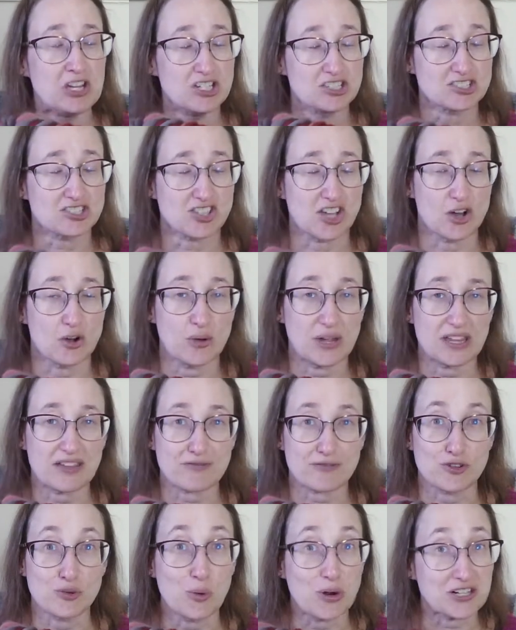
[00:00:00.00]
So
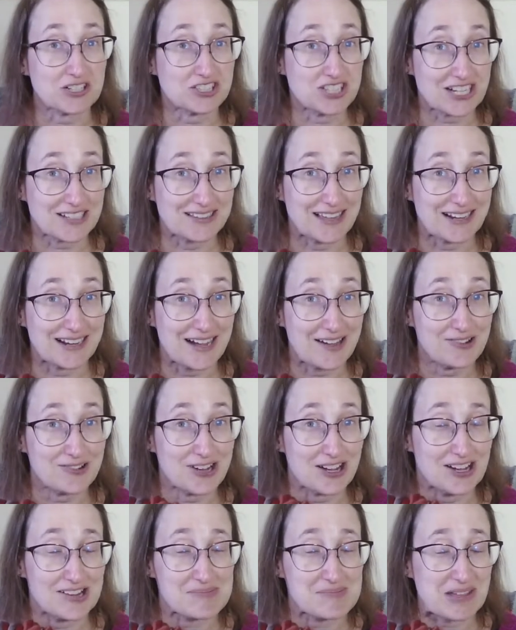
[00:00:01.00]
if you want to check that out,
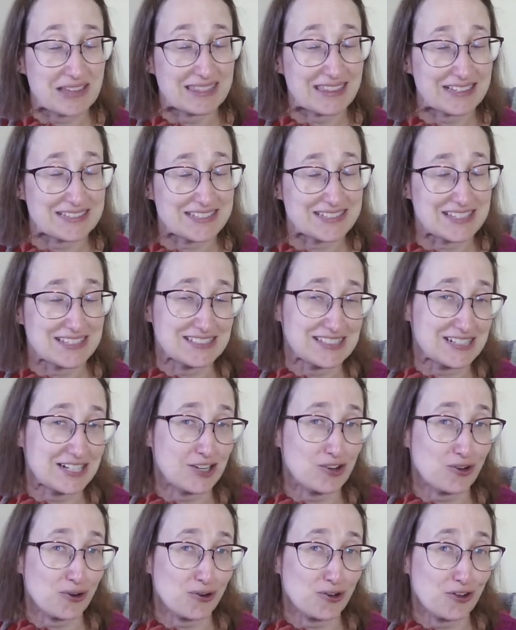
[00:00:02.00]
that's the
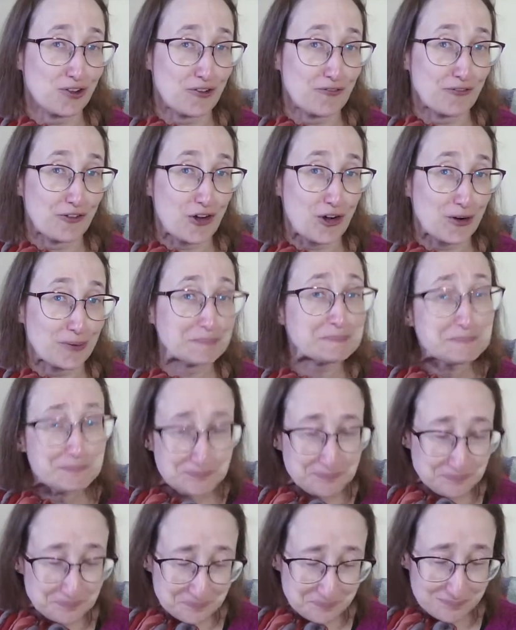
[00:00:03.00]

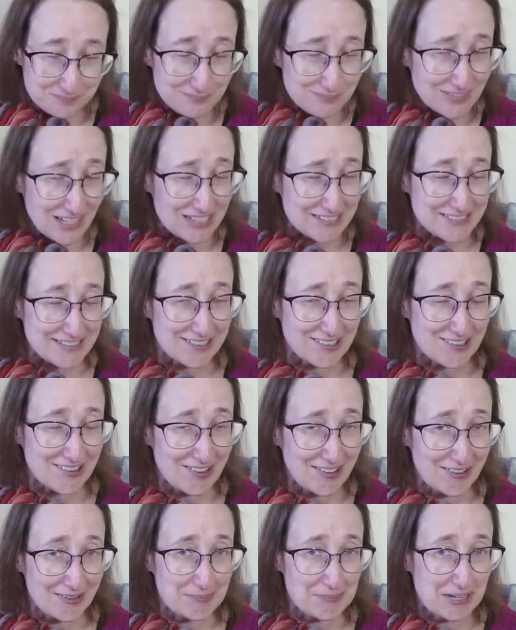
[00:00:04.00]

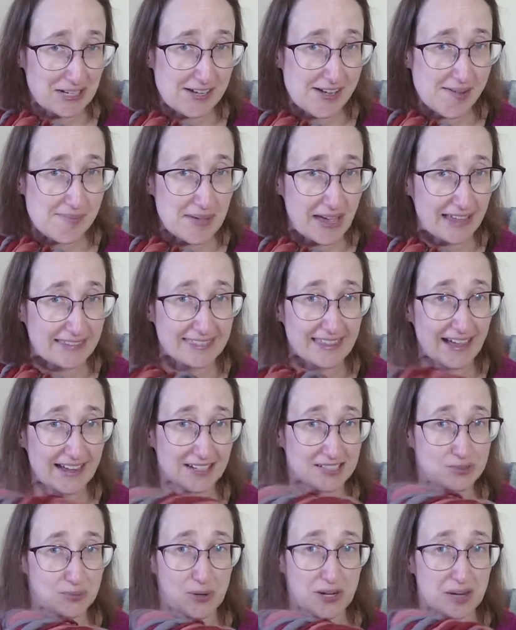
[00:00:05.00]
citygirlfarm.com, and that
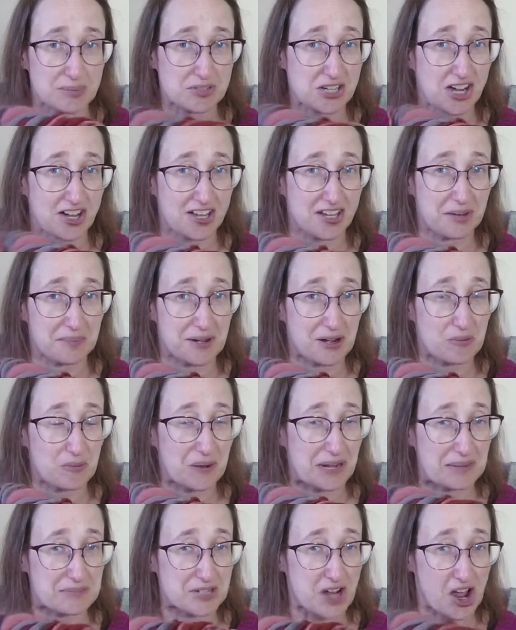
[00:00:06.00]
is what I'm talking about
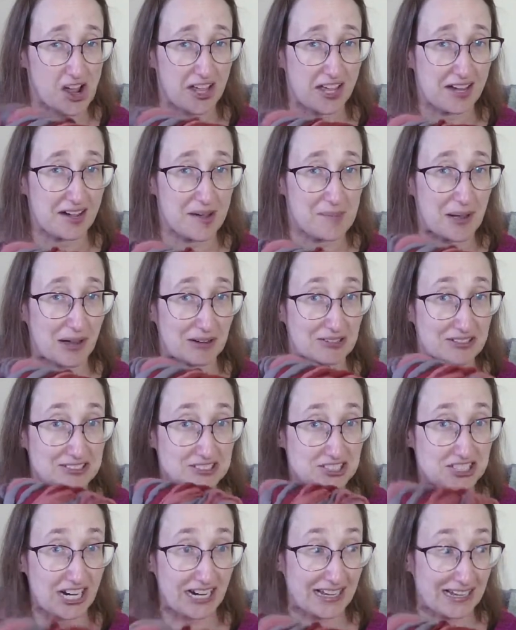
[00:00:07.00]
when I'm talking about
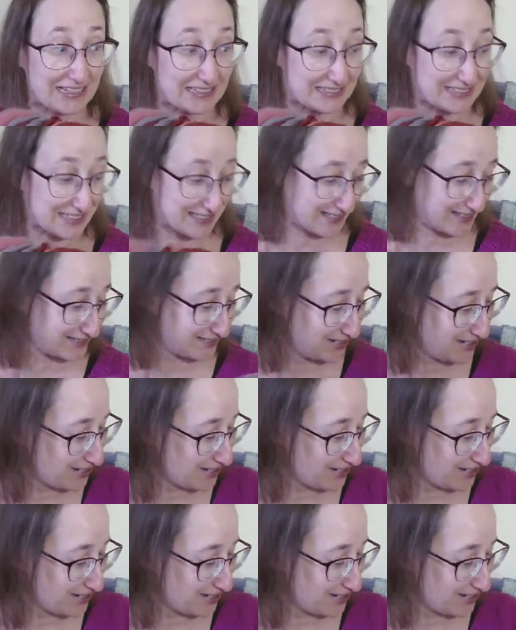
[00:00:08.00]
chickens.